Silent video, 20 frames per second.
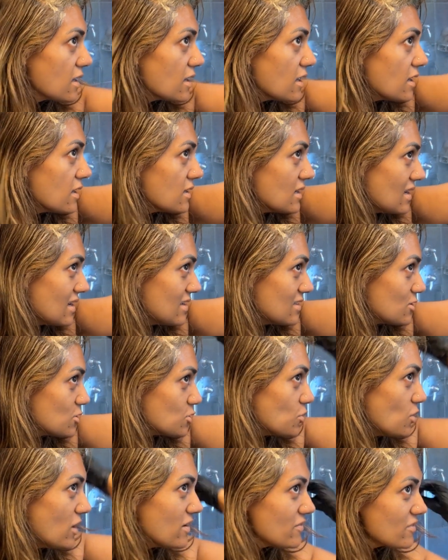And as
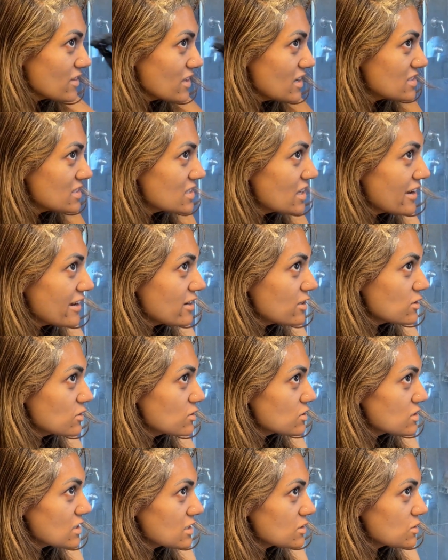you have less
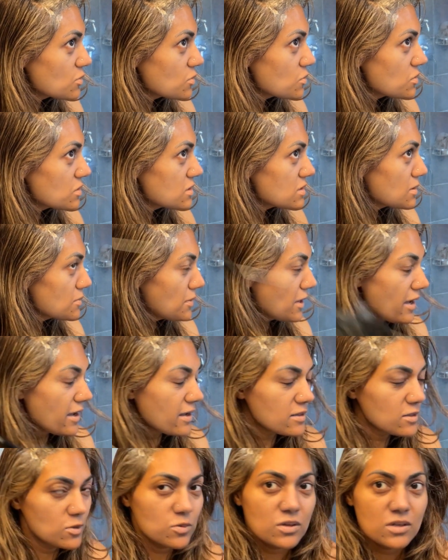hairs like towards the
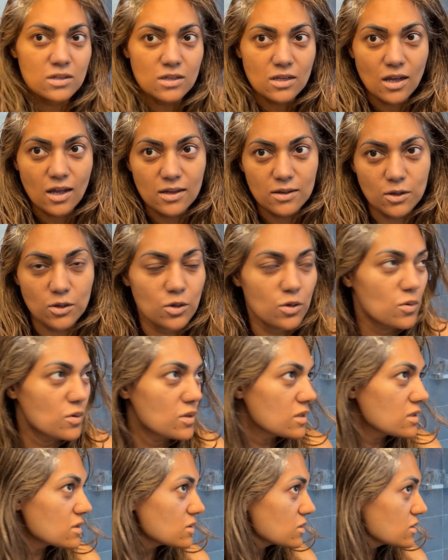back, you can kind of go a
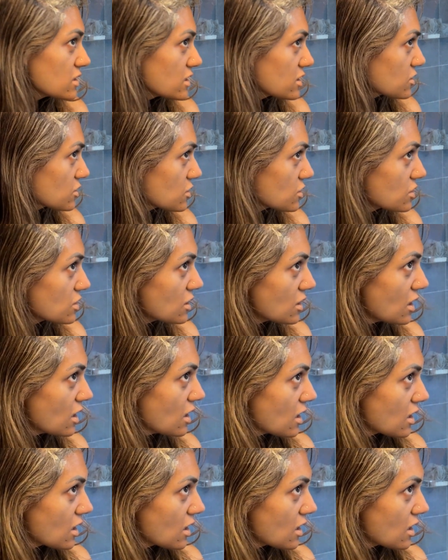little thicker